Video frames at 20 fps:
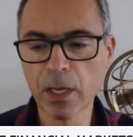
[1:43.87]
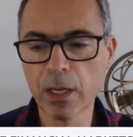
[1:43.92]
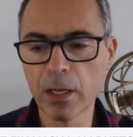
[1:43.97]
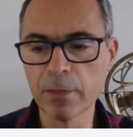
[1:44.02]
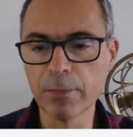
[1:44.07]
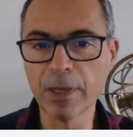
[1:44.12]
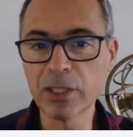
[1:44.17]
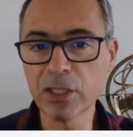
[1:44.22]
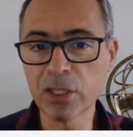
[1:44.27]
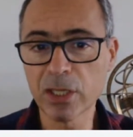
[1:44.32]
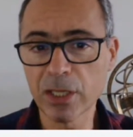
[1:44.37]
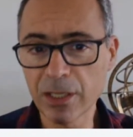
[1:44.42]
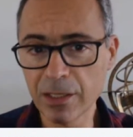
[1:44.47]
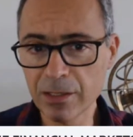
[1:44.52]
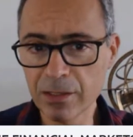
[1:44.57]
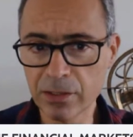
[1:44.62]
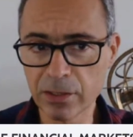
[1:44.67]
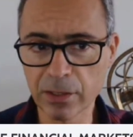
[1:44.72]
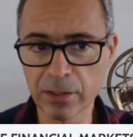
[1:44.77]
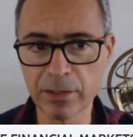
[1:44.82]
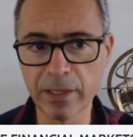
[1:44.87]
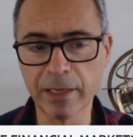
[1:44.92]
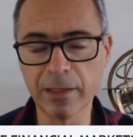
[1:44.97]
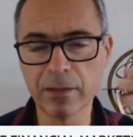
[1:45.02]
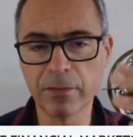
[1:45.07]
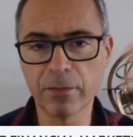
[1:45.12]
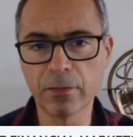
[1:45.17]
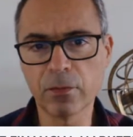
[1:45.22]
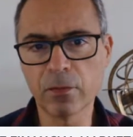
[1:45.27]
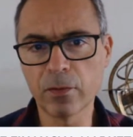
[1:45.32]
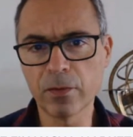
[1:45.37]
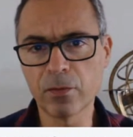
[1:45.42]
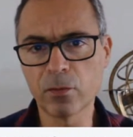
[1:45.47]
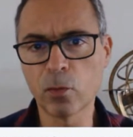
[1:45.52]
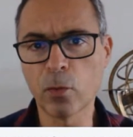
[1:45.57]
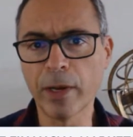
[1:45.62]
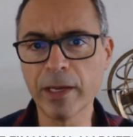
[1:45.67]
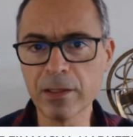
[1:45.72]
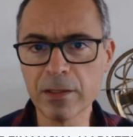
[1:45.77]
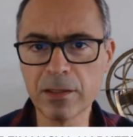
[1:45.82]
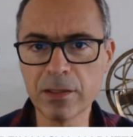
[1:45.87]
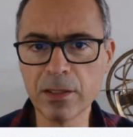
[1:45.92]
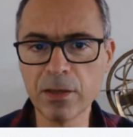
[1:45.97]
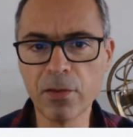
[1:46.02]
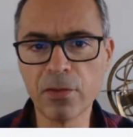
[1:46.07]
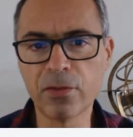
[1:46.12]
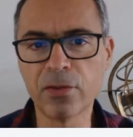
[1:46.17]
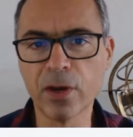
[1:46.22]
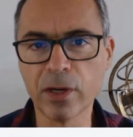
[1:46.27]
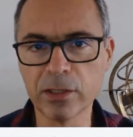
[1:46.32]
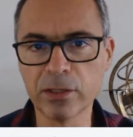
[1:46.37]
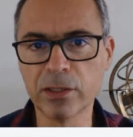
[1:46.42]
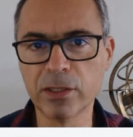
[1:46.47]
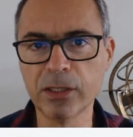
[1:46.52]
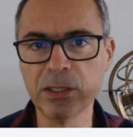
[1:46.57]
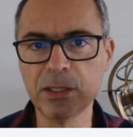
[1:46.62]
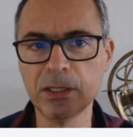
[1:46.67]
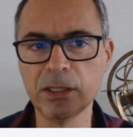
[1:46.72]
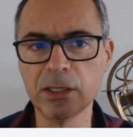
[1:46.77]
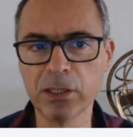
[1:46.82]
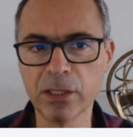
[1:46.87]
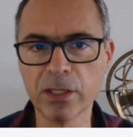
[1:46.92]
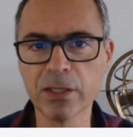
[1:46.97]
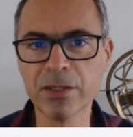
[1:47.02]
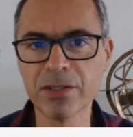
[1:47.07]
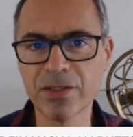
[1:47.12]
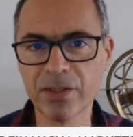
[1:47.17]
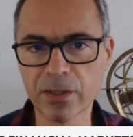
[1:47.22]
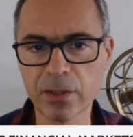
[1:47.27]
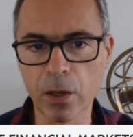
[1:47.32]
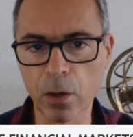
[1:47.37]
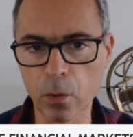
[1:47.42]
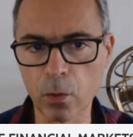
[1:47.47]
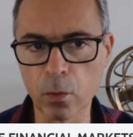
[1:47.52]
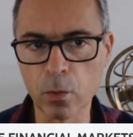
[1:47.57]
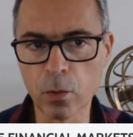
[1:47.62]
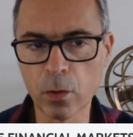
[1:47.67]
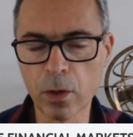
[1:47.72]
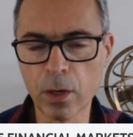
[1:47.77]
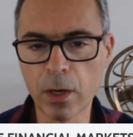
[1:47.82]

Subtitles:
much easier than 20, 30 years ago,